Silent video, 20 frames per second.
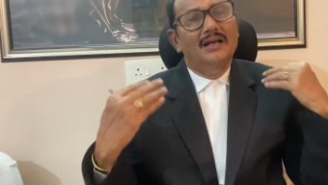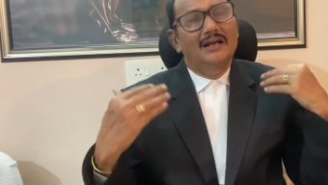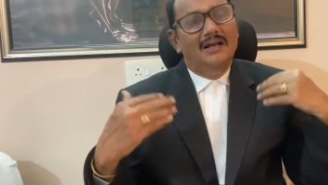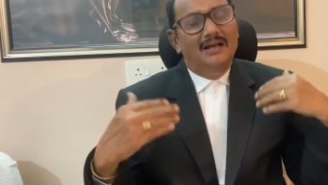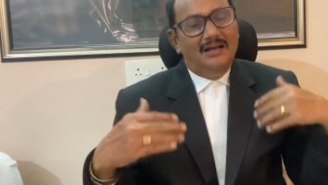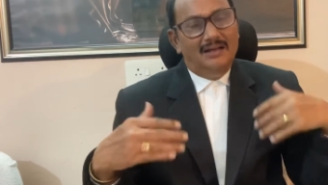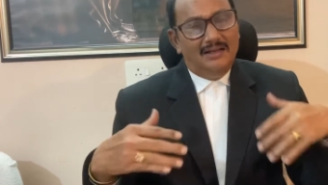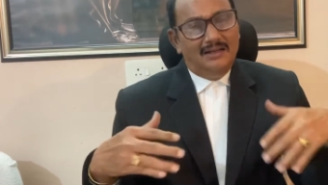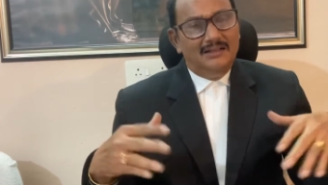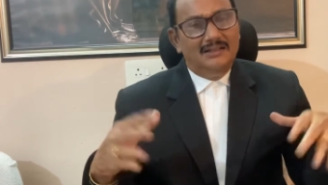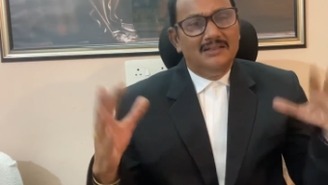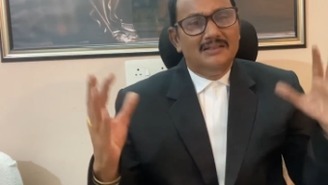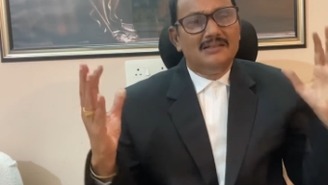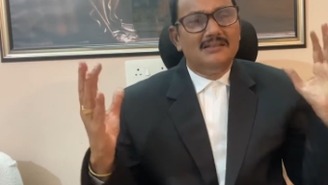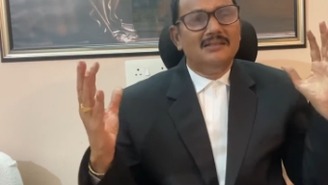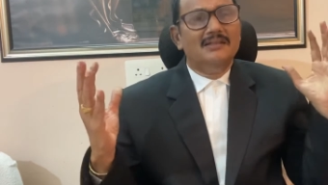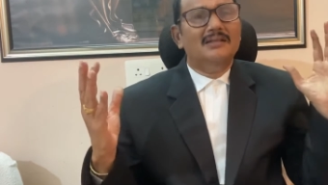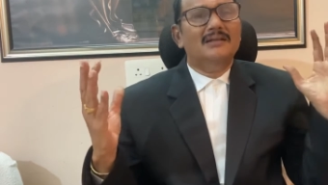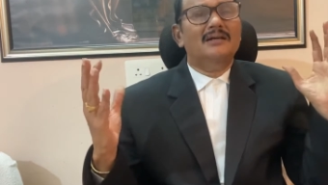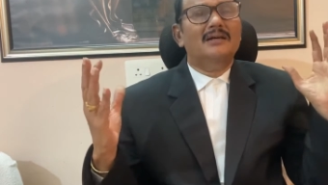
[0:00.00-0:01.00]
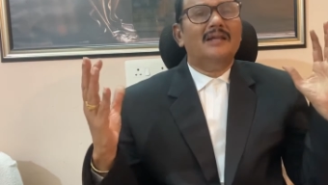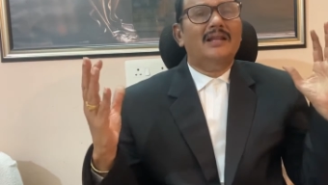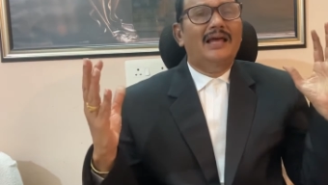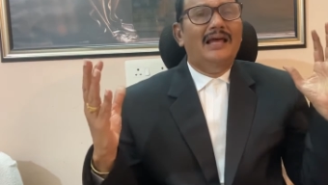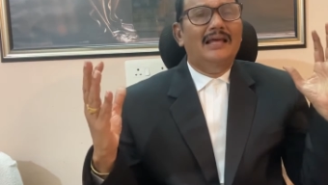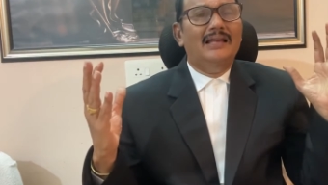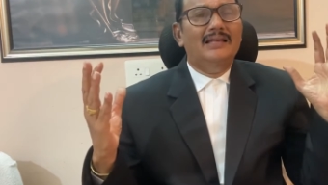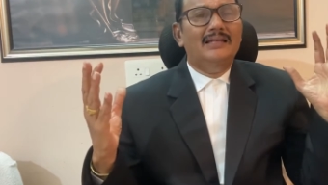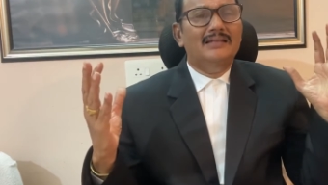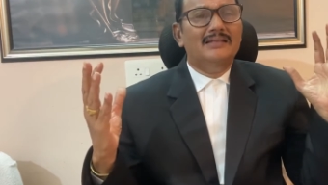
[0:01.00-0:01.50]
uh, this uh,
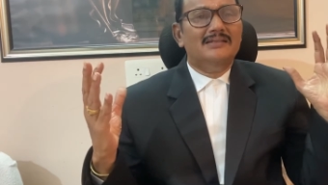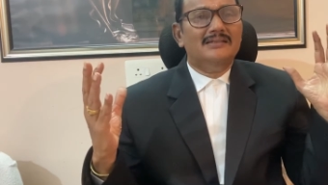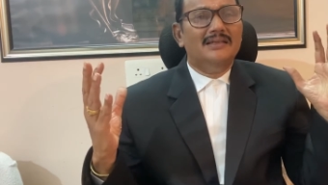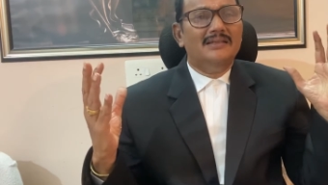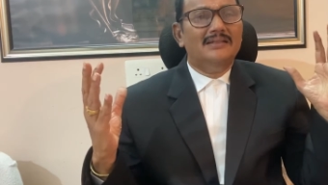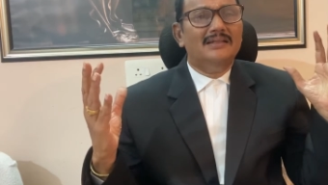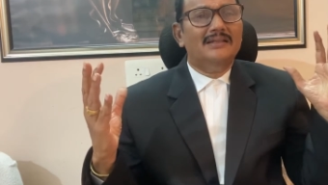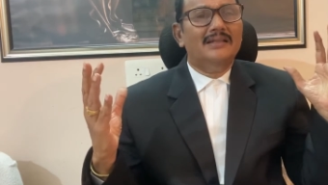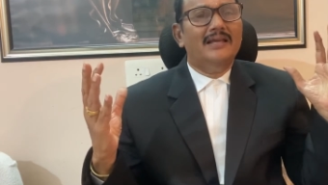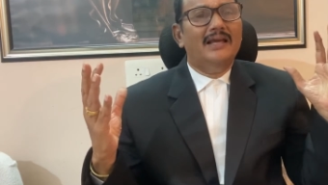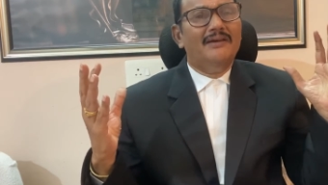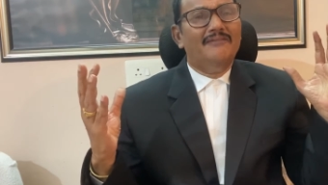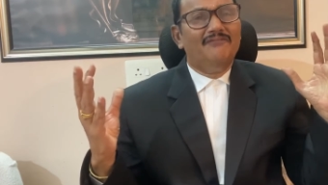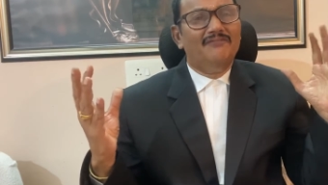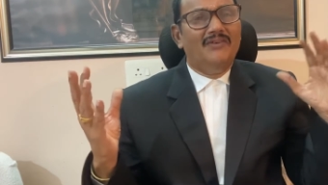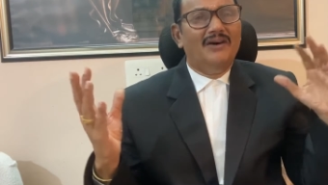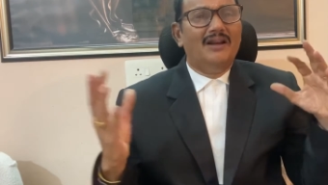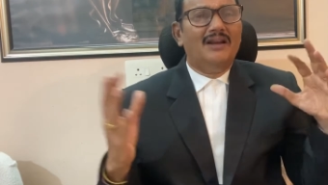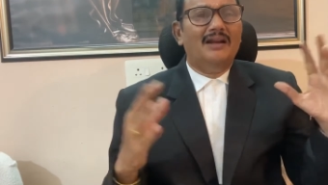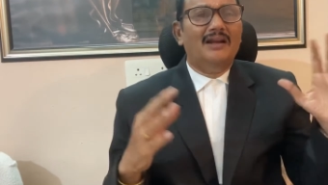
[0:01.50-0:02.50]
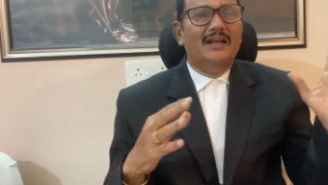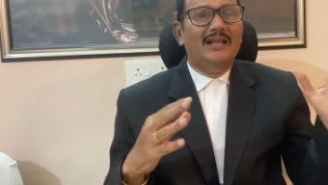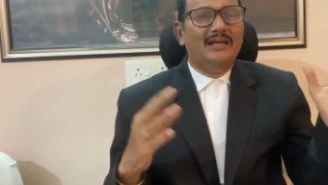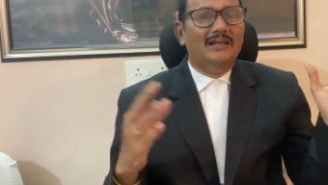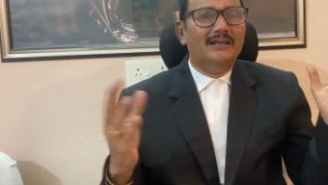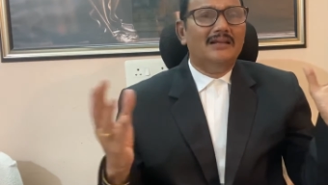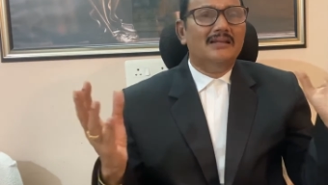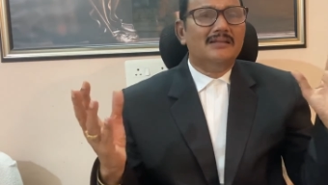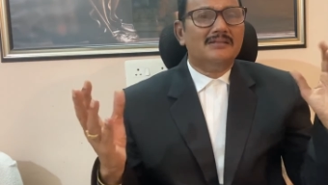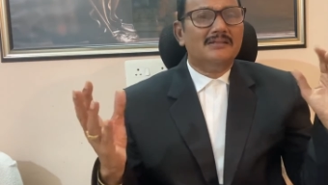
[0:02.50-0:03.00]
rallies, either for and
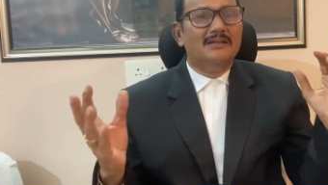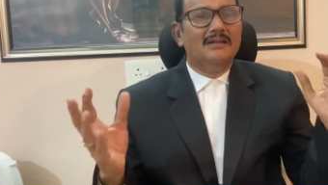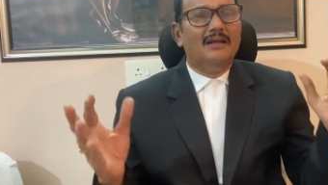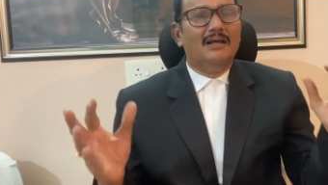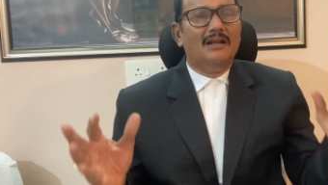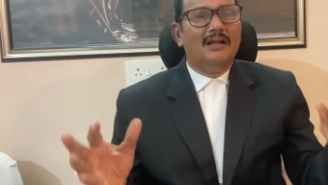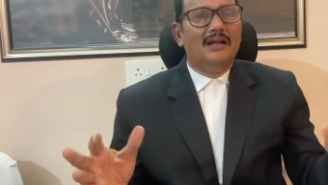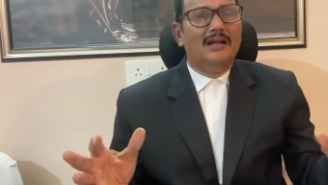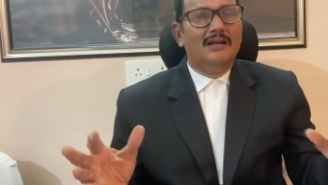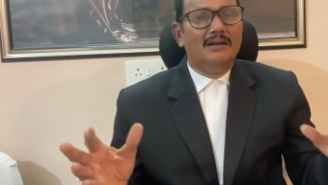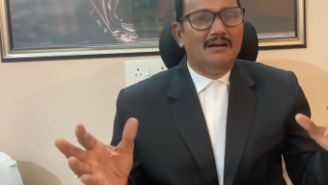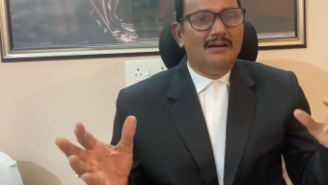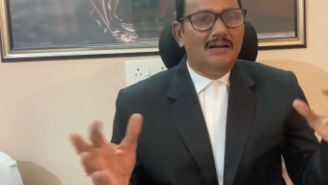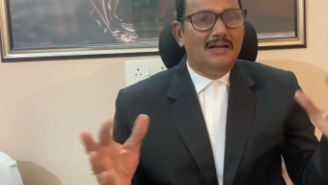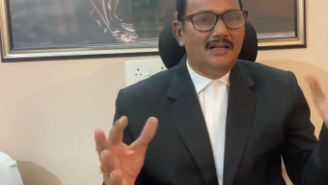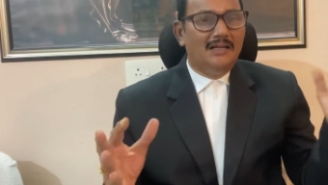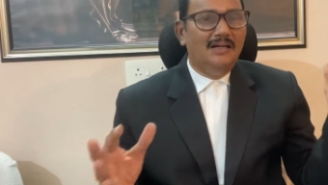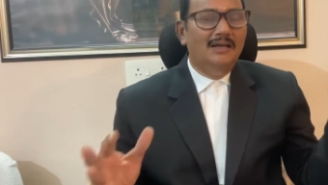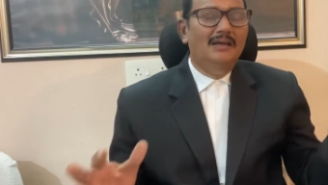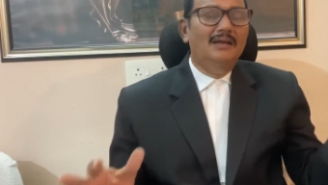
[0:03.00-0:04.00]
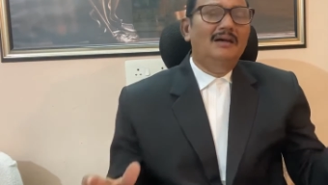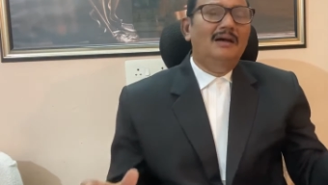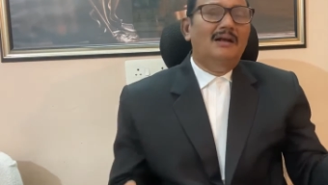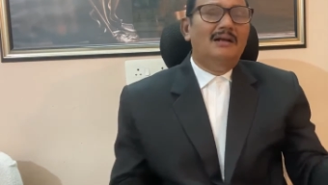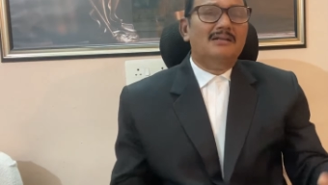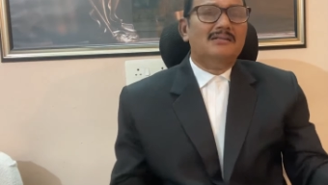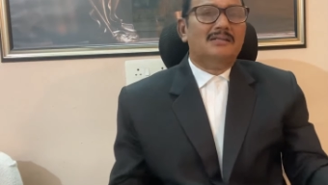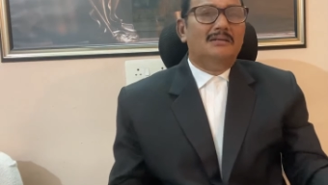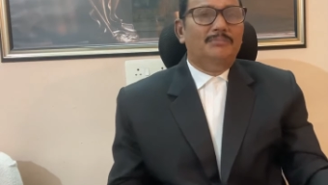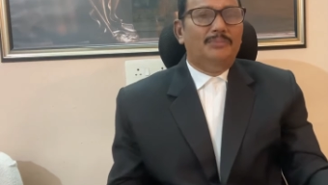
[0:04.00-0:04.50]
against Narayan Rane
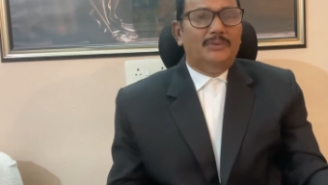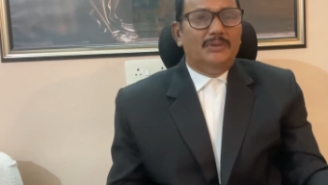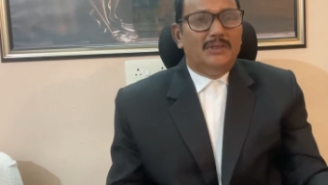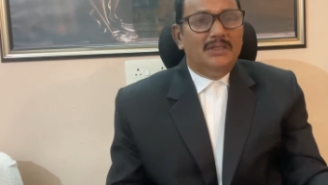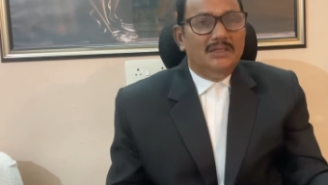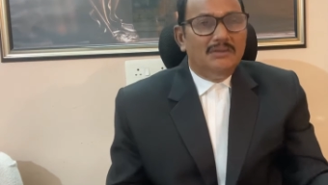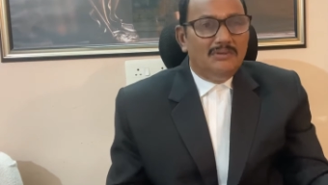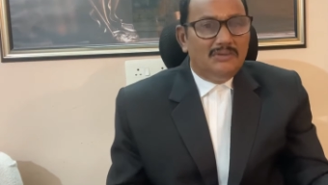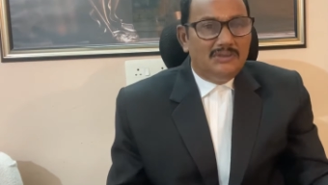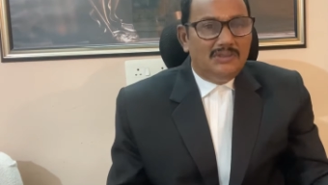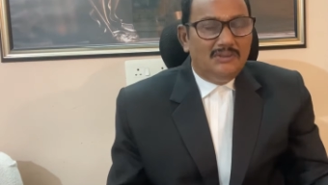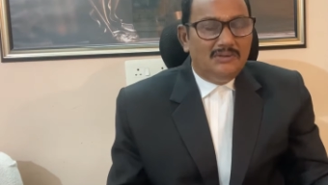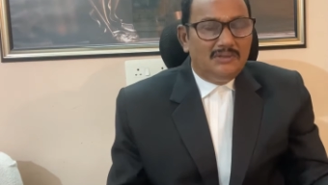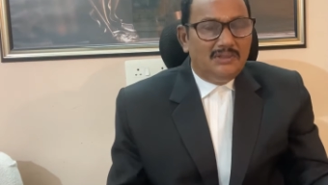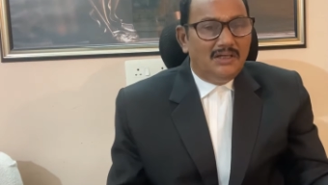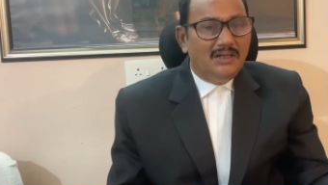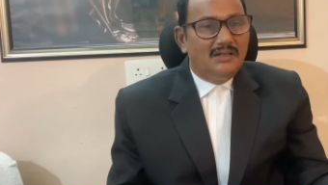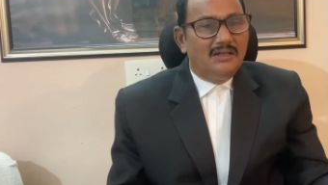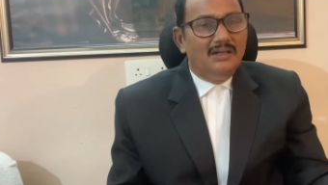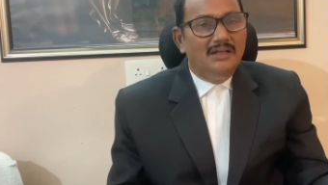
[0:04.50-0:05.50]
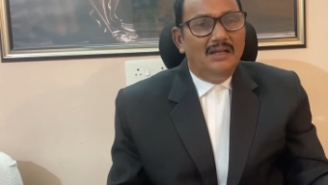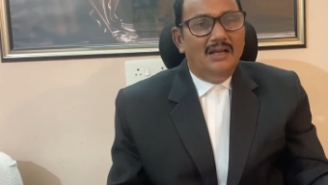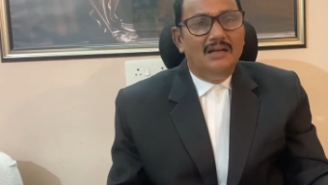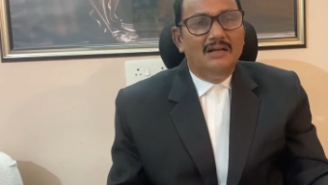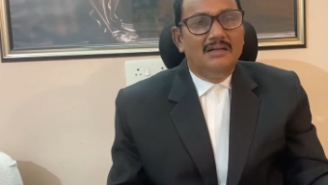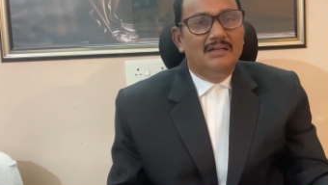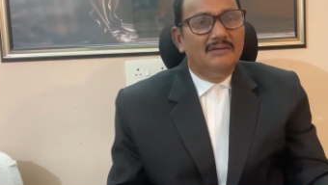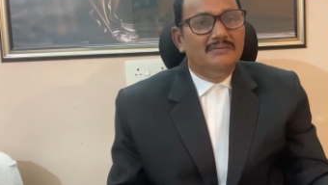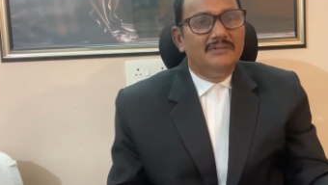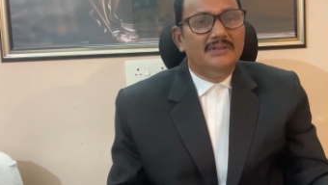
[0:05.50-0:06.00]
and supporting Uddhav Thackeray, a
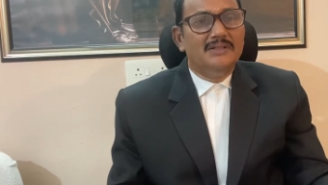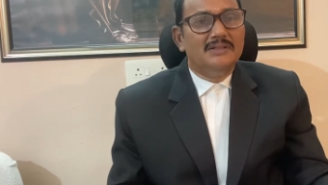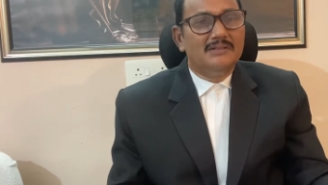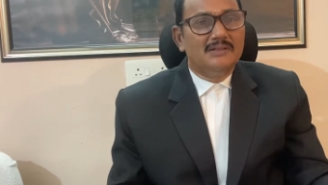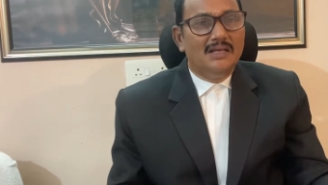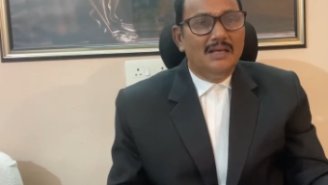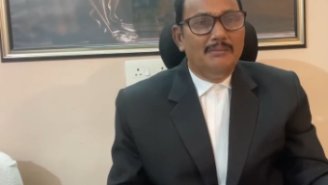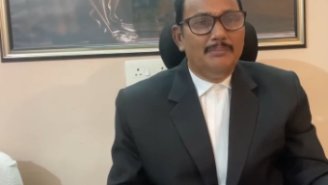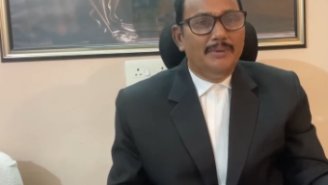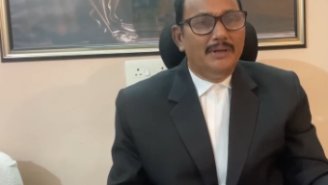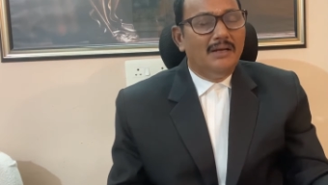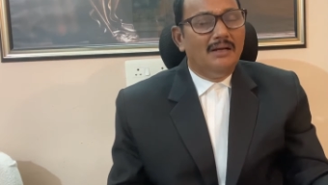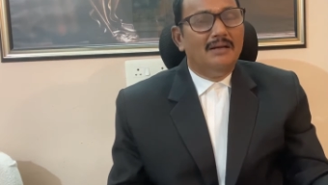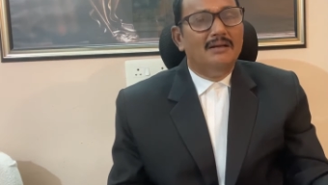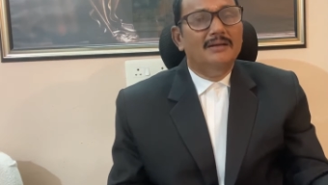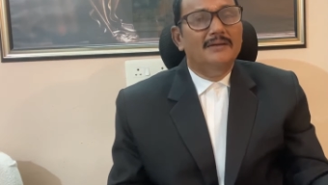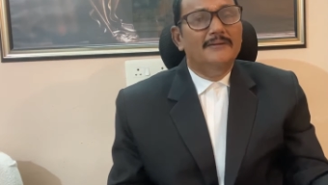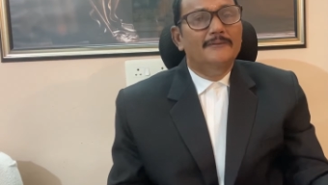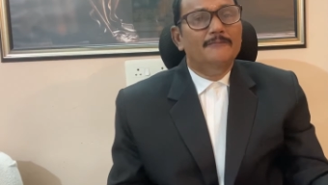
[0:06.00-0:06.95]
lot of things happened.